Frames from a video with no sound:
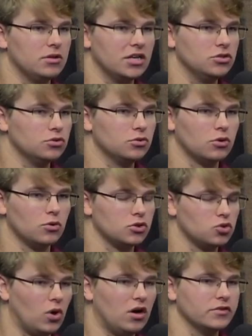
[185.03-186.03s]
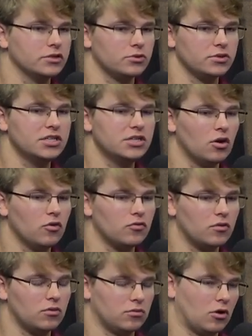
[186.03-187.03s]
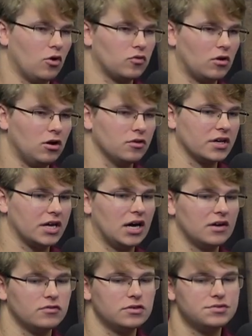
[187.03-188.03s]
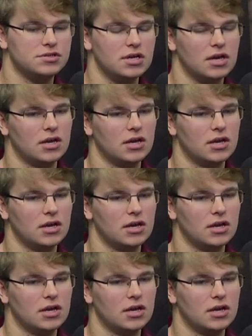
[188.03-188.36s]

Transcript: and Duke, who are twelve and three over, overall in the conference.